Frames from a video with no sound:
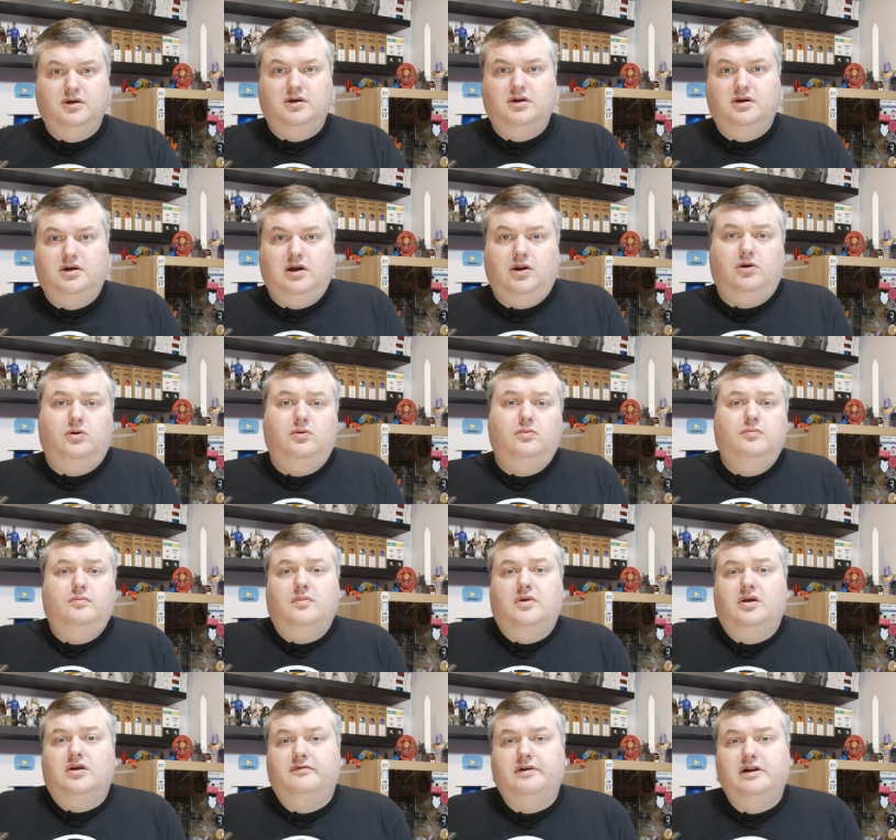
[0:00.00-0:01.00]
Hello
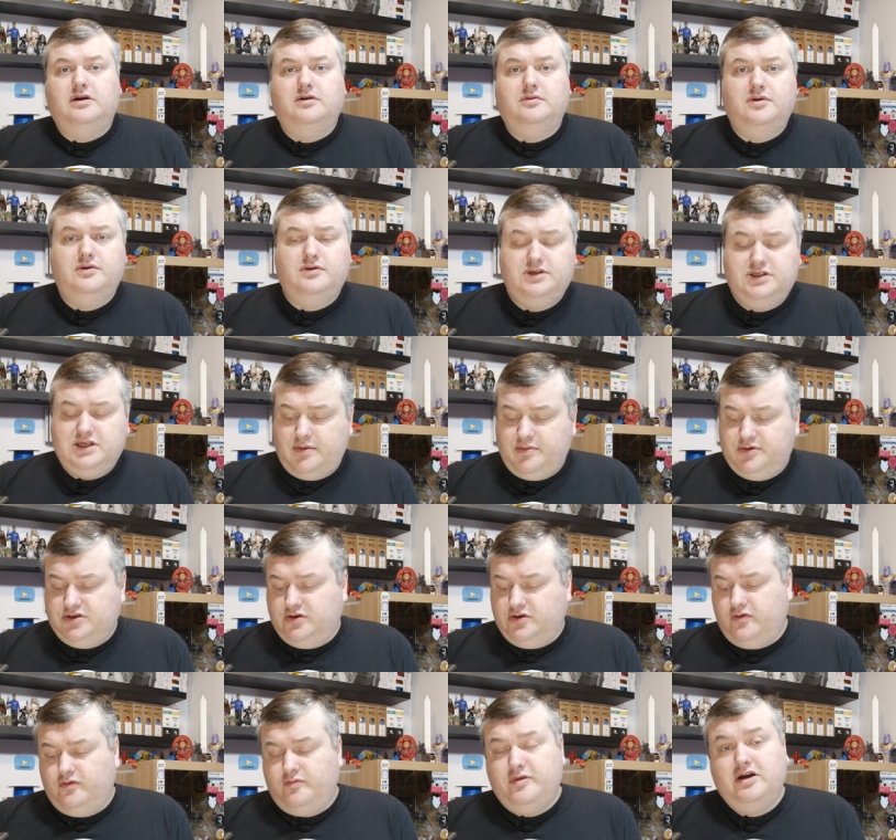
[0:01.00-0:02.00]
and welcome to this
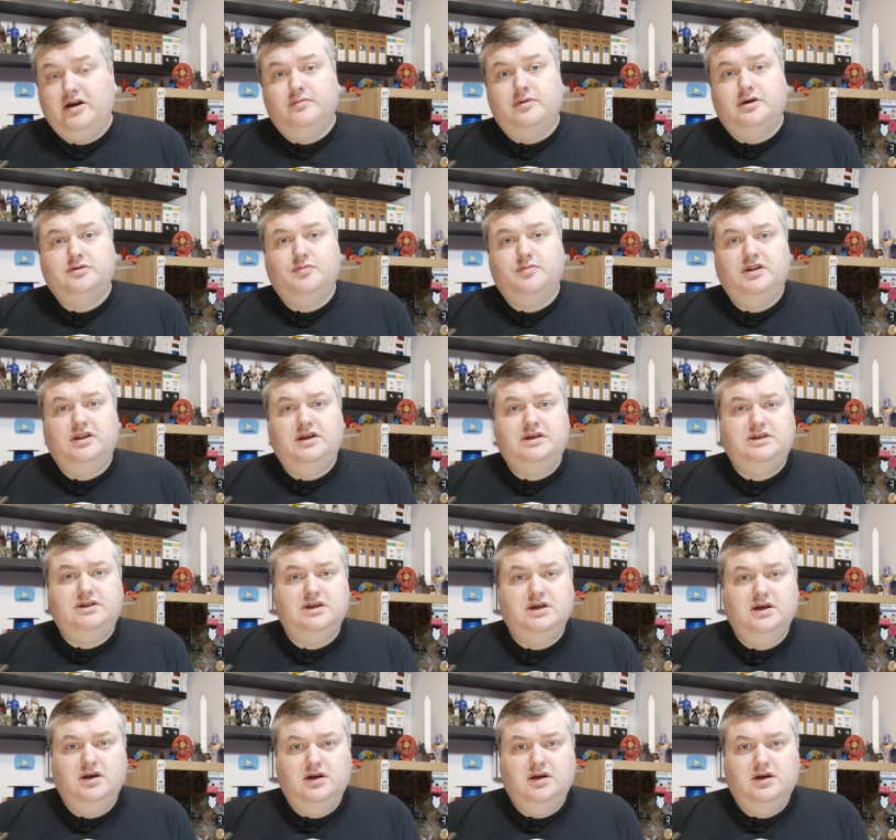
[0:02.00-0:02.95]
episode of Makerbox Mondays.